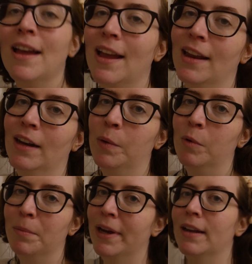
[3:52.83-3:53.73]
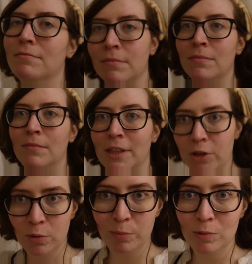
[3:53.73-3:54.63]
and I wore my
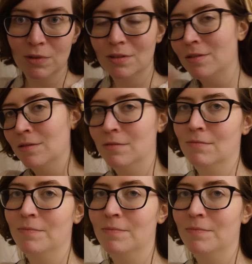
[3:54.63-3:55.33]
leather boots.